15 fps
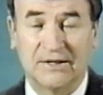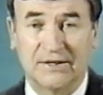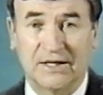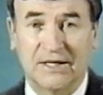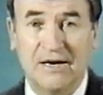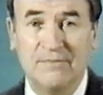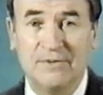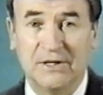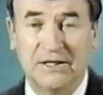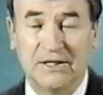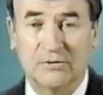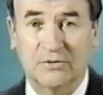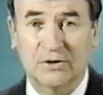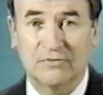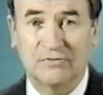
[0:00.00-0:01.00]
the company
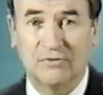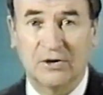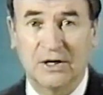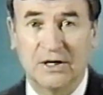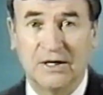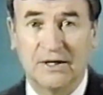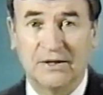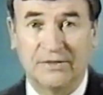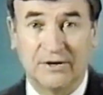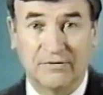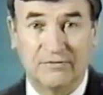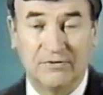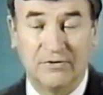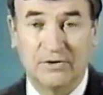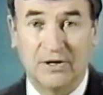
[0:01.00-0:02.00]
they work for, their
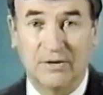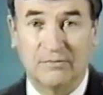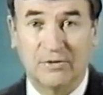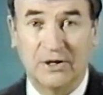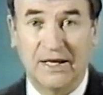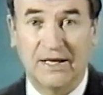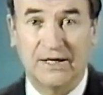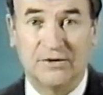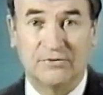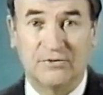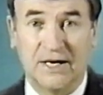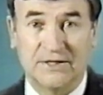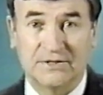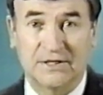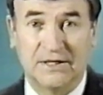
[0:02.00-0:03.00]
phone number and
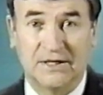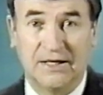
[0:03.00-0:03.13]
address.